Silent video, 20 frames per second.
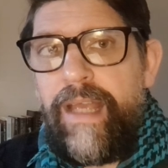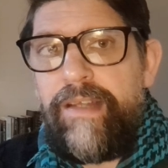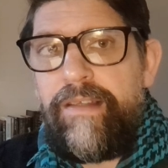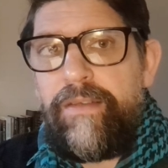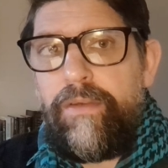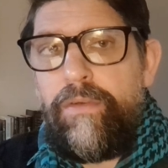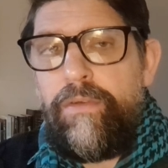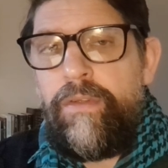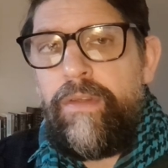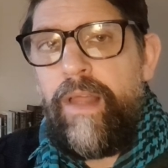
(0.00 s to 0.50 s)

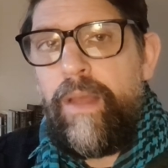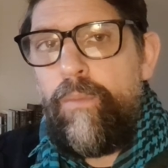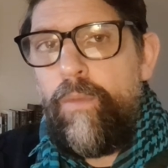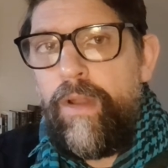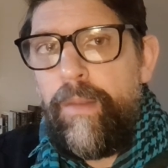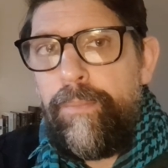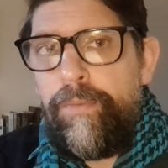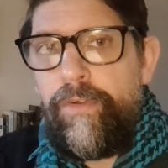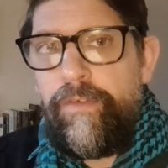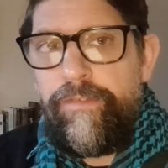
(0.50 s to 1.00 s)
They
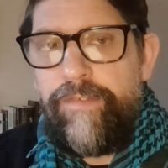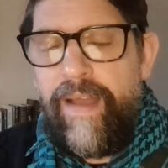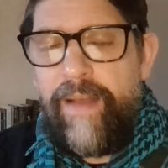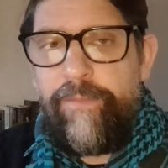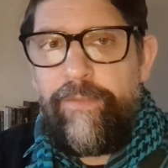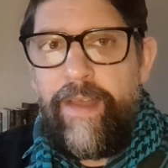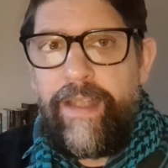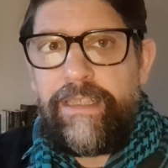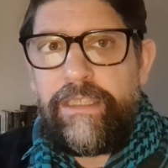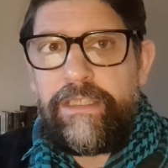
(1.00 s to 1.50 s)
want to put
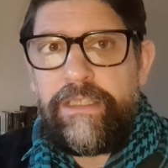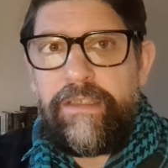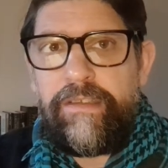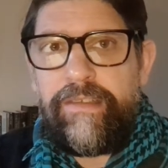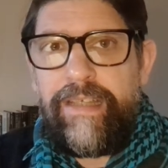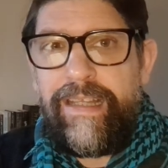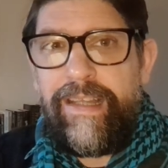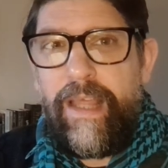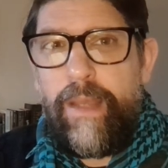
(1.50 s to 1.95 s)
foundations in.